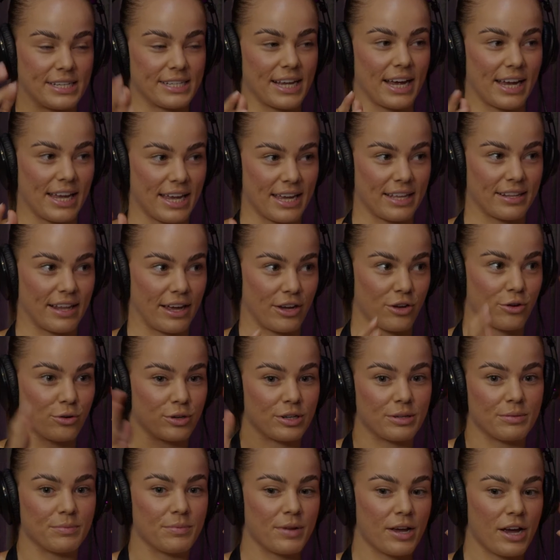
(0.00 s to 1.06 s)
saying, like, you're
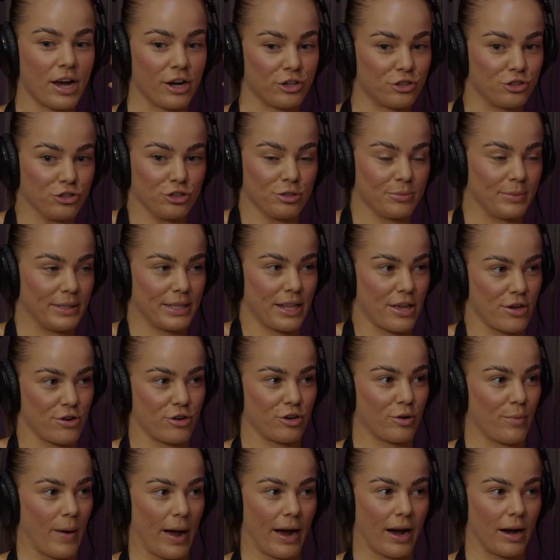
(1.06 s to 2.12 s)
already assuming that you're going
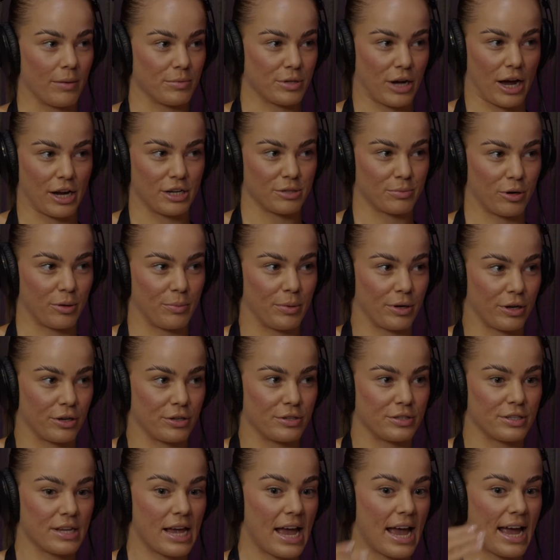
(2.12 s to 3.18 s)
to wake up tired tomorrow
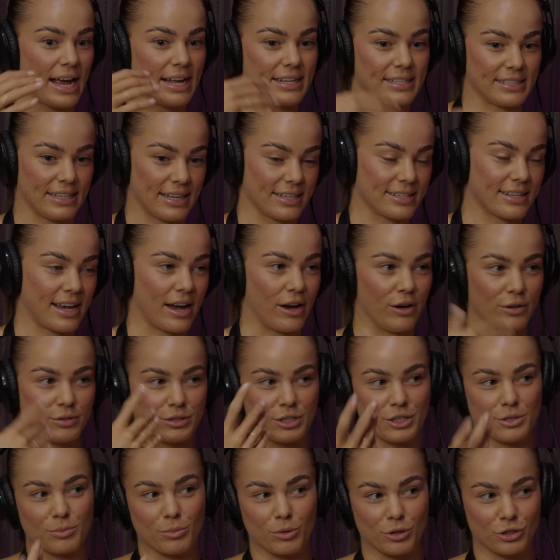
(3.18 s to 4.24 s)
because it's less calories,
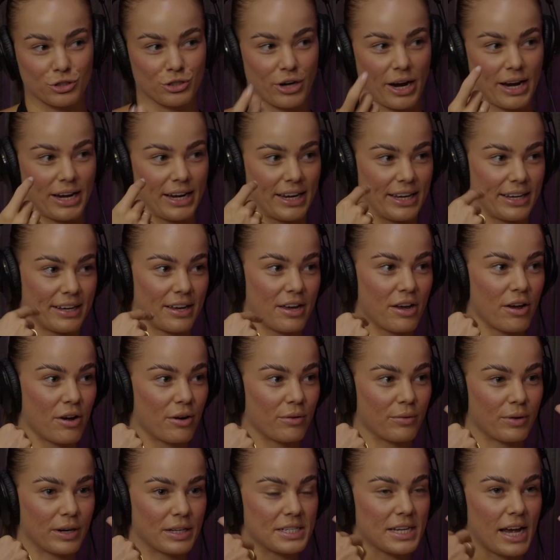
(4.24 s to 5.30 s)
it's more training. Yeah.
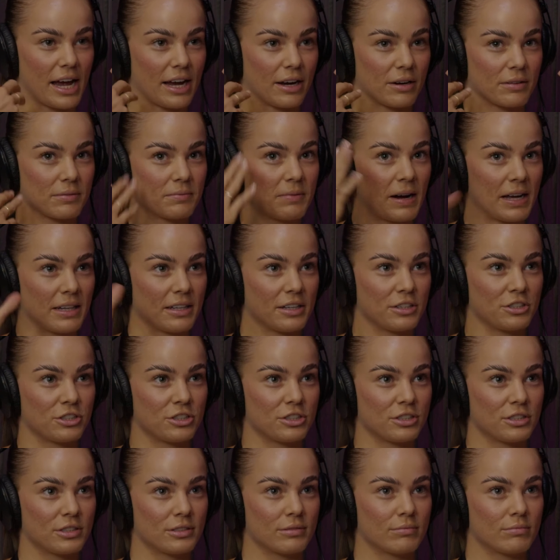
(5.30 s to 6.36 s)
Where it's like, wait, let's
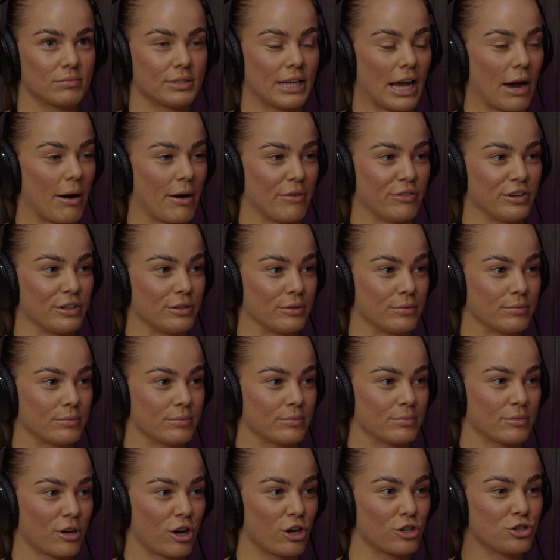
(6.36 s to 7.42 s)
just see how I feel.
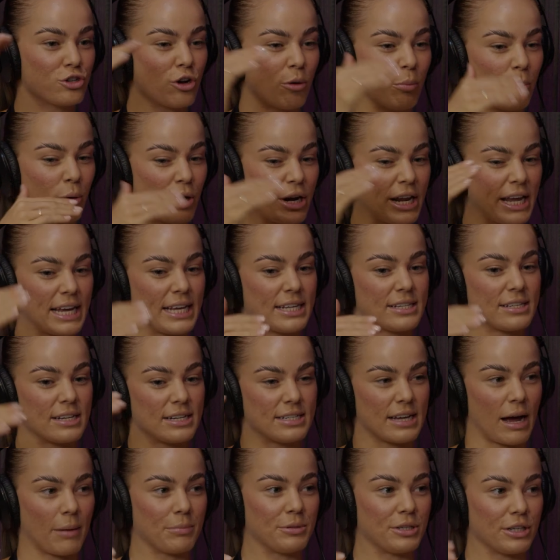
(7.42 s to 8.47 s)
Because exactly. your body is
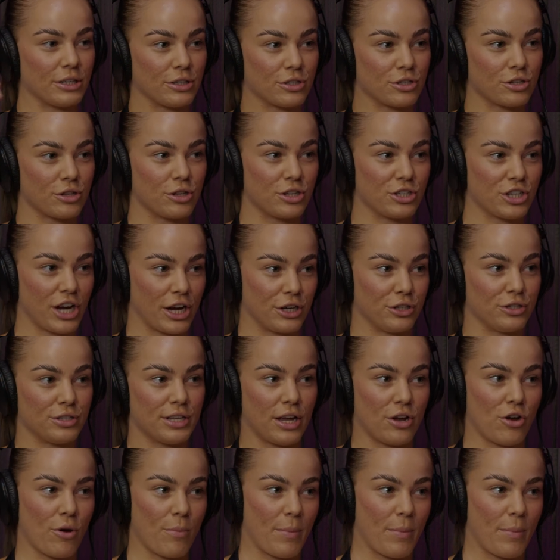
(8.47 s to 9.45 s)
adapting to the changes that you're